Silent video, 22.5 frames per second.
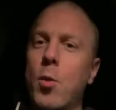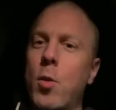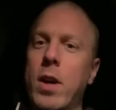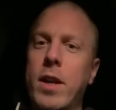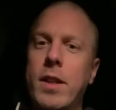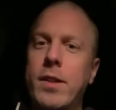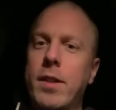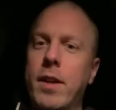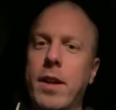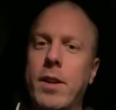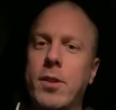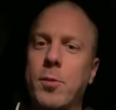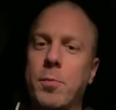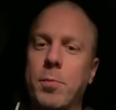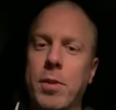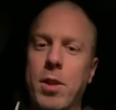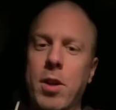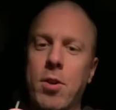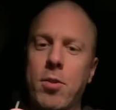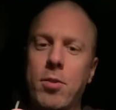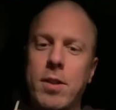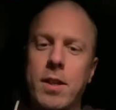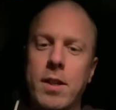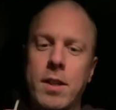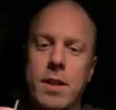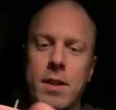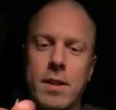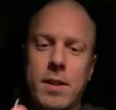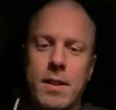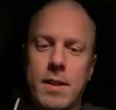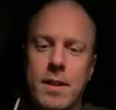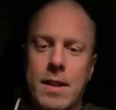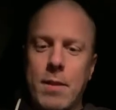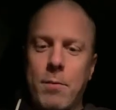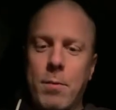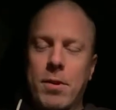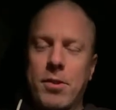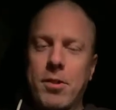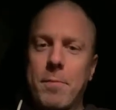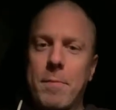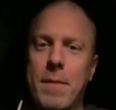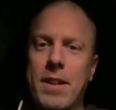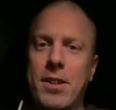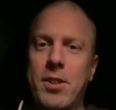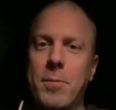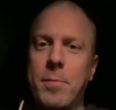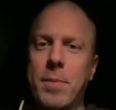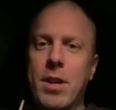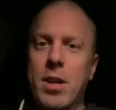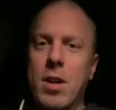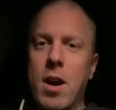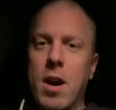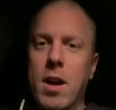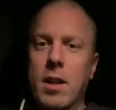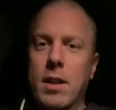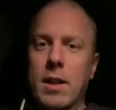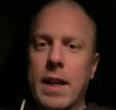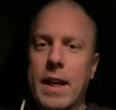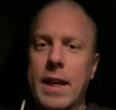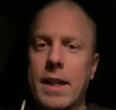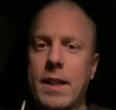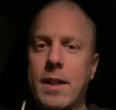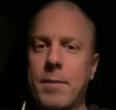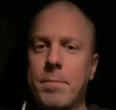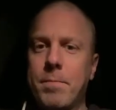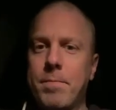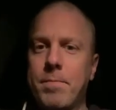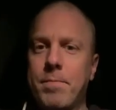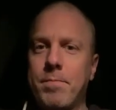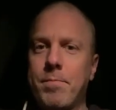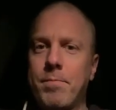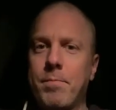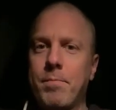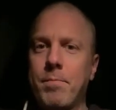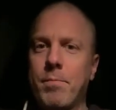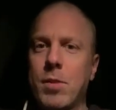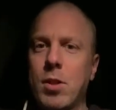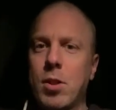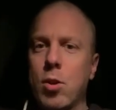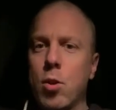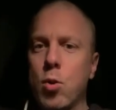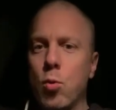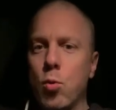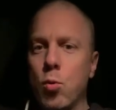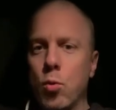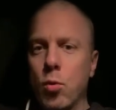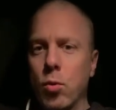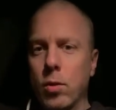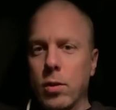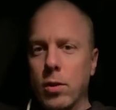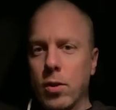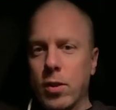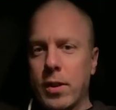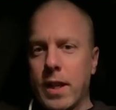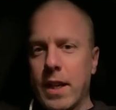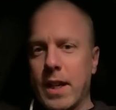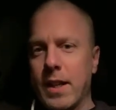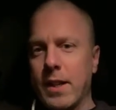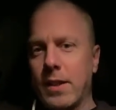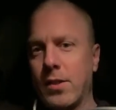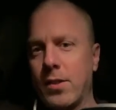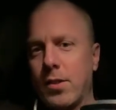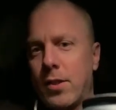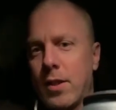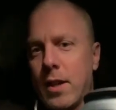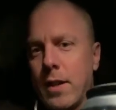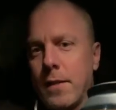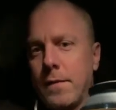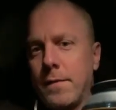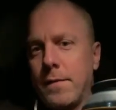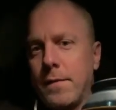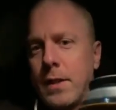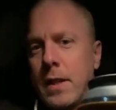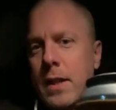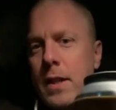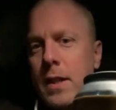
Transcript: want it to explode. That wasn't meant to be all like cool looking and stuff.